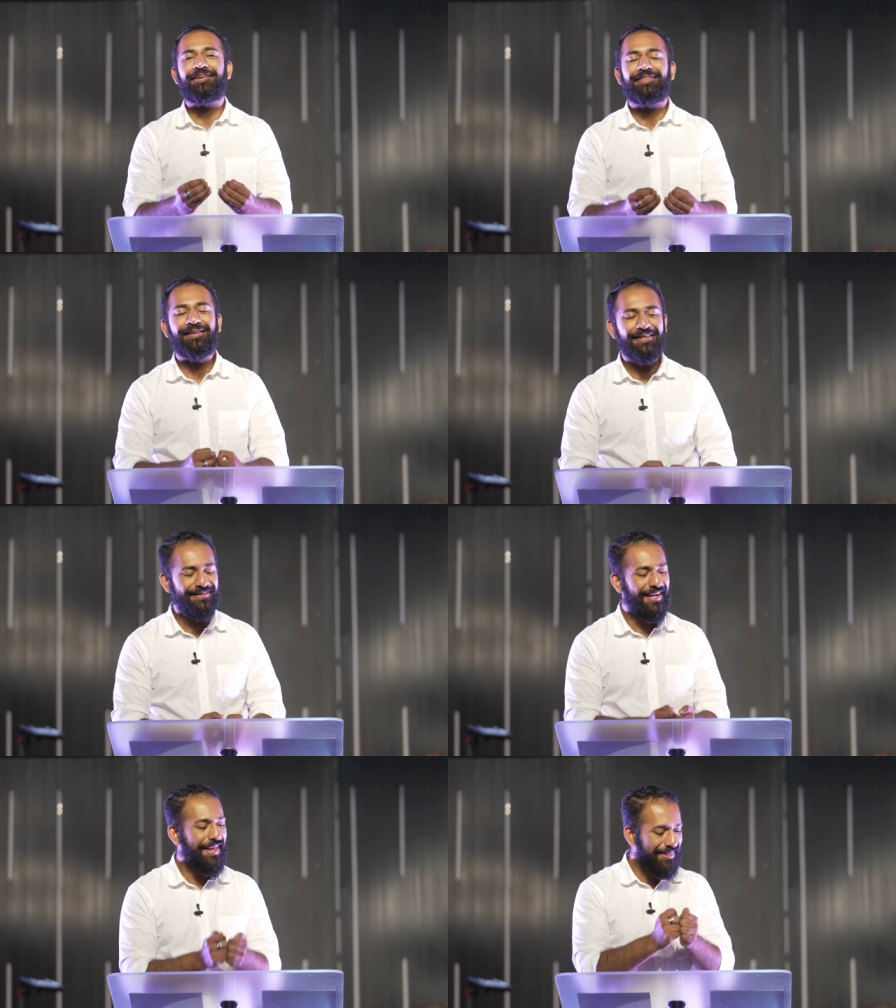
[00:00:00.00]
are
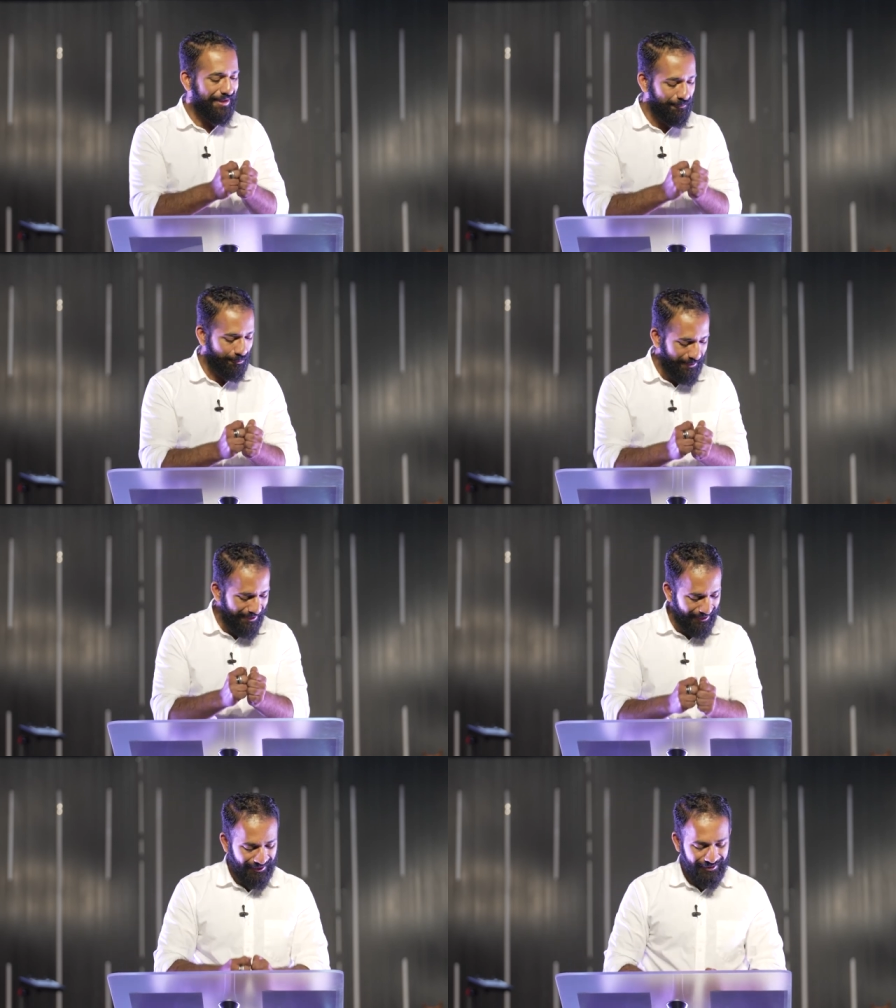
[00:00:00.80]
things that
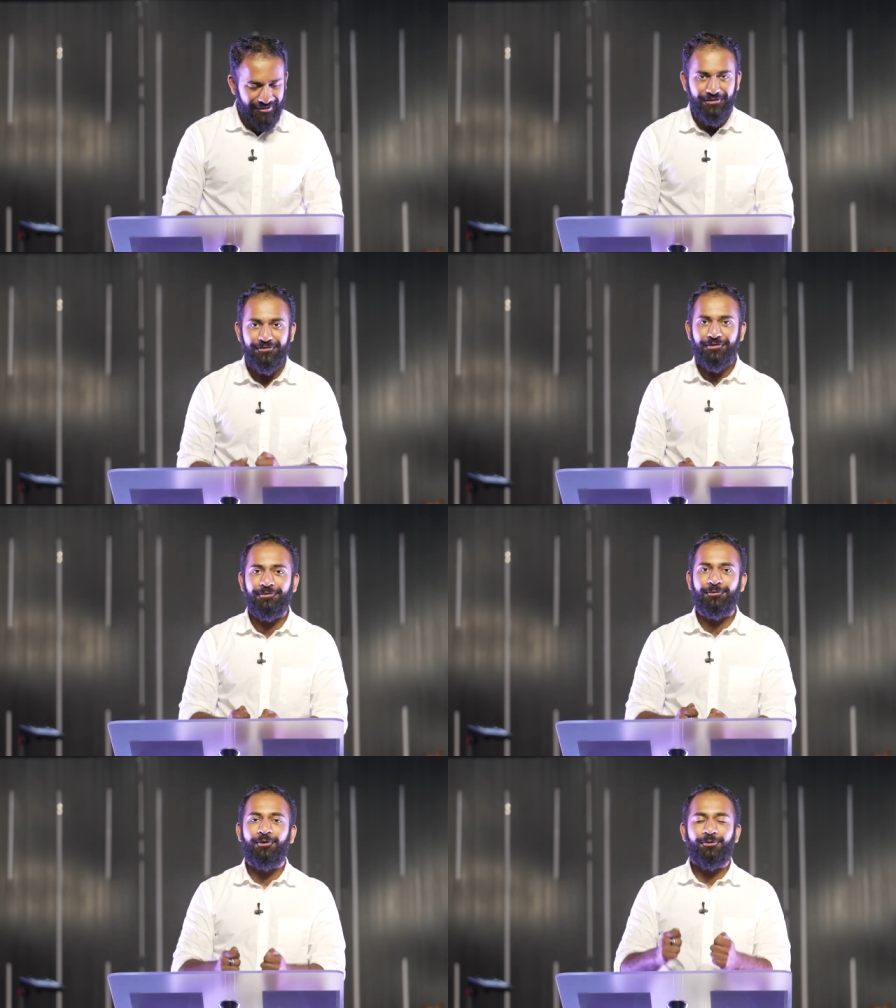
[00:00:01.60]
we can
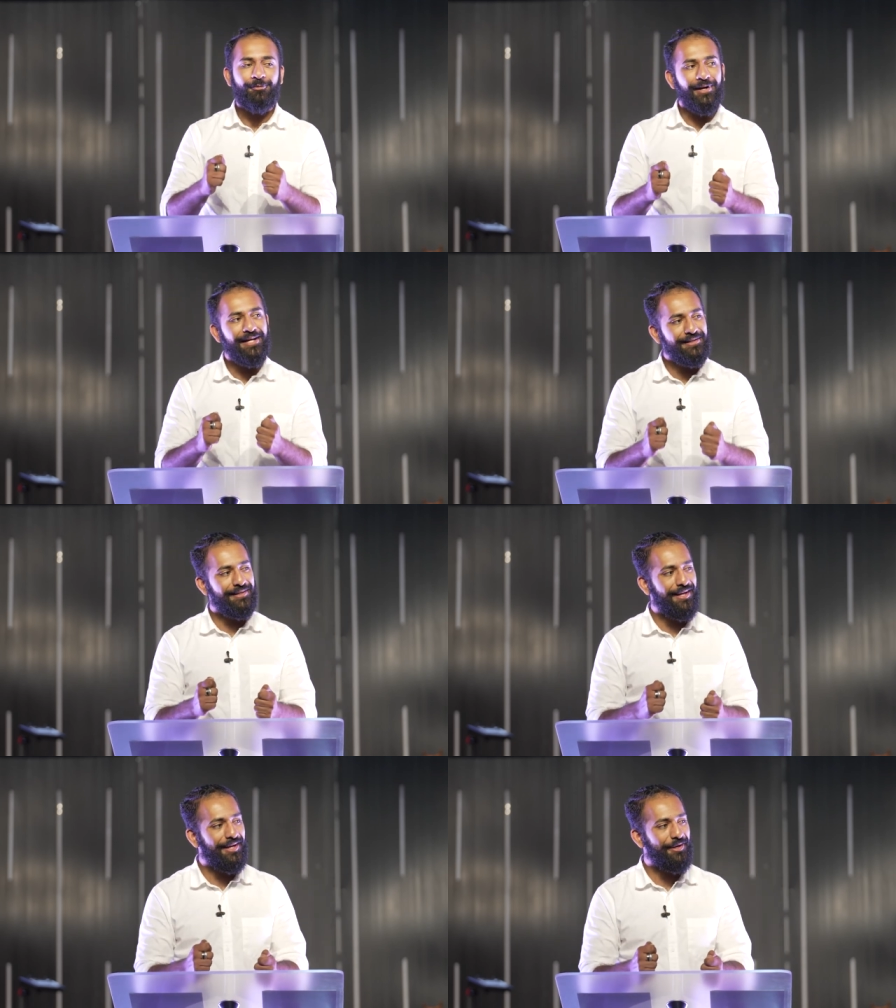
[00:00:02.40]
do right
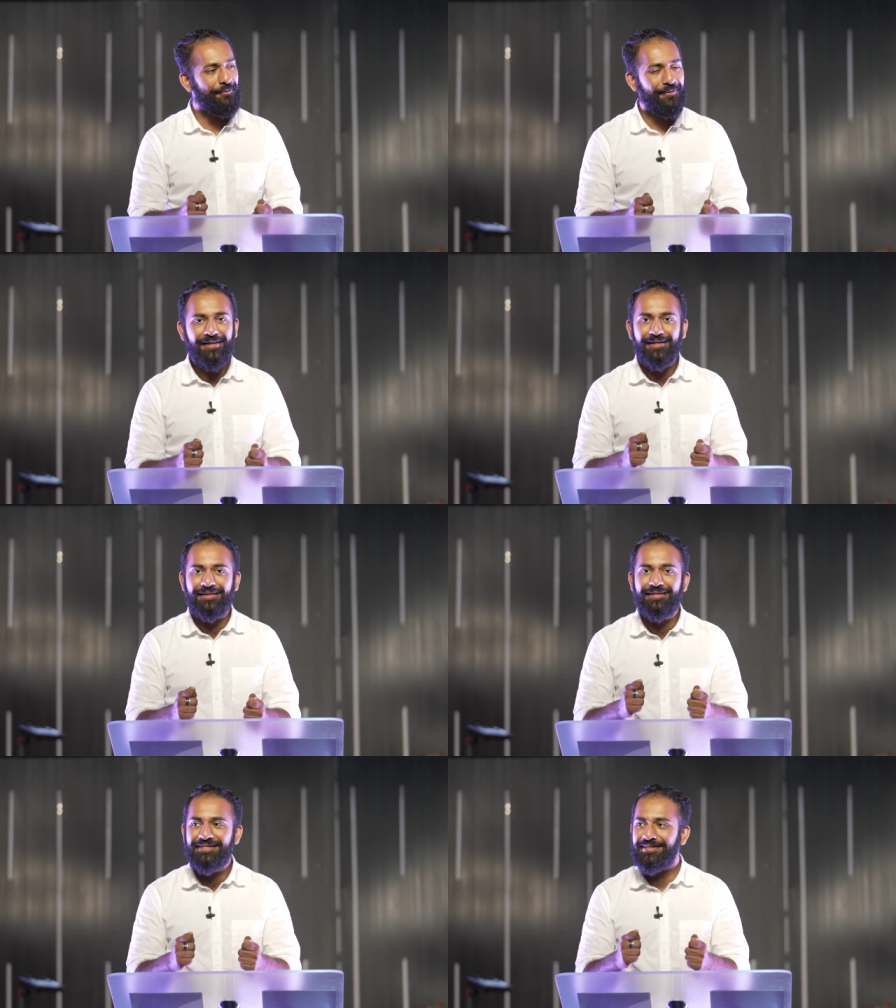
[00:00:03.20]
now in
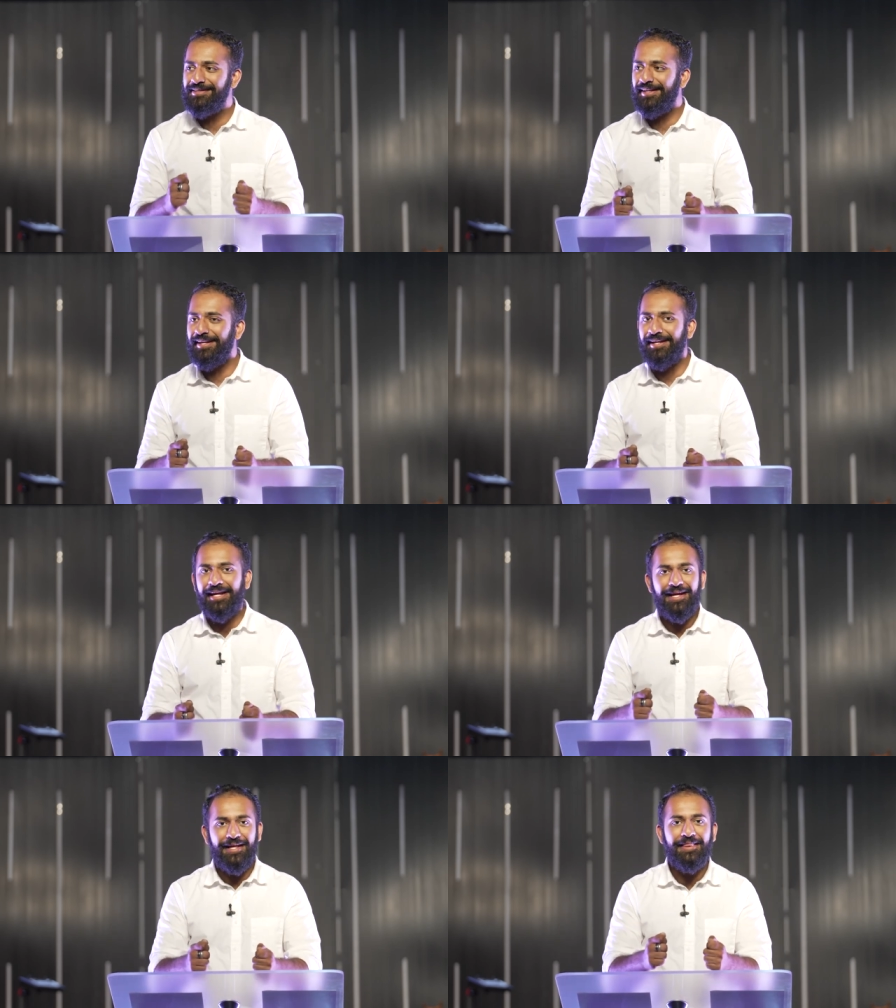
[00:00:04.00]
this city,
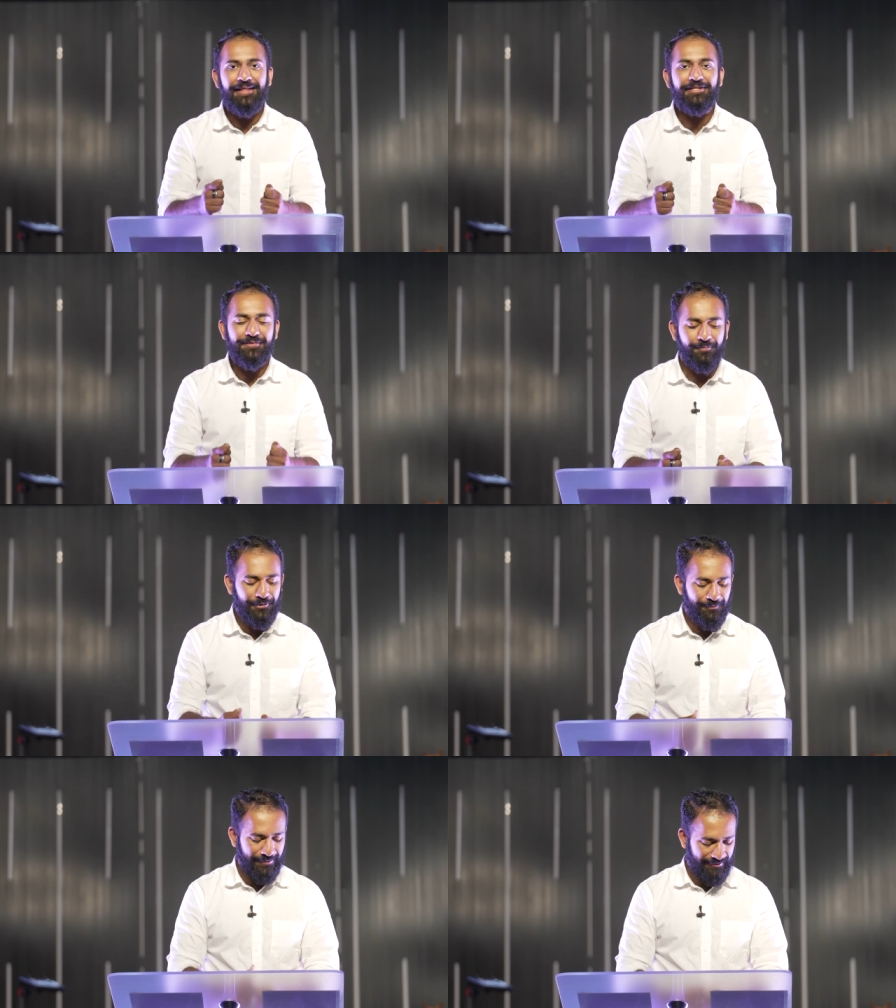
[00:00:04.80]
in this
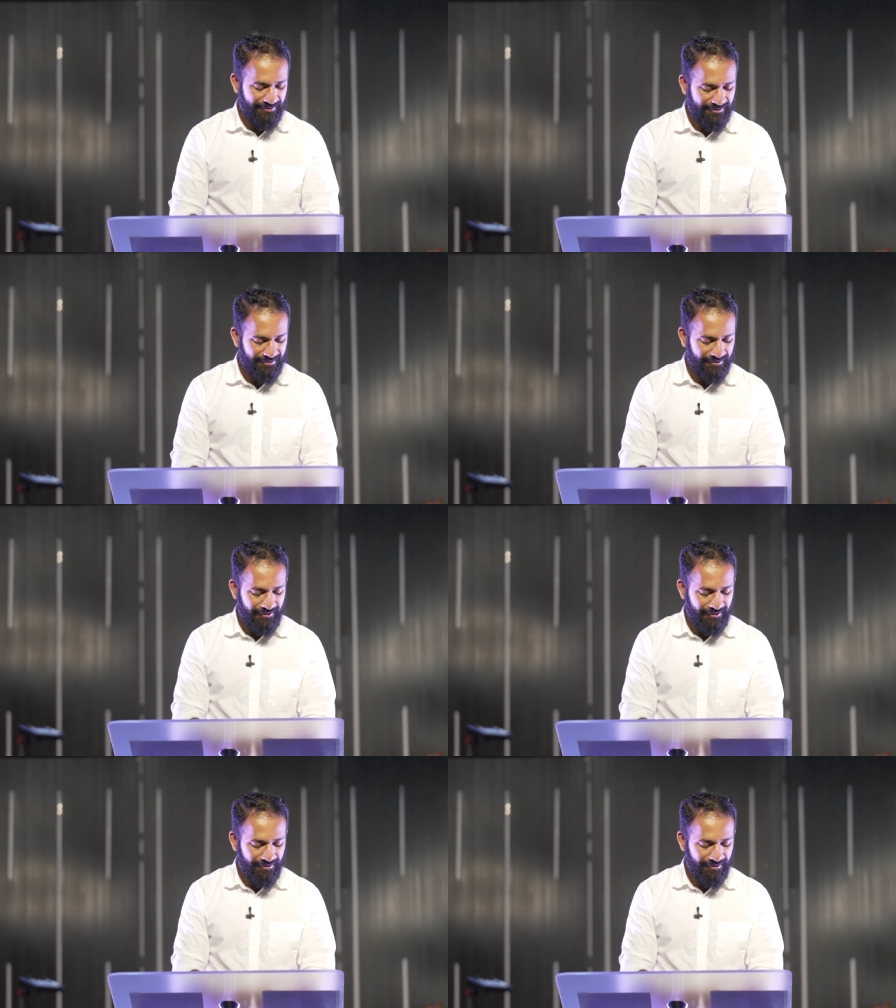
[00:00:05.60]
moment.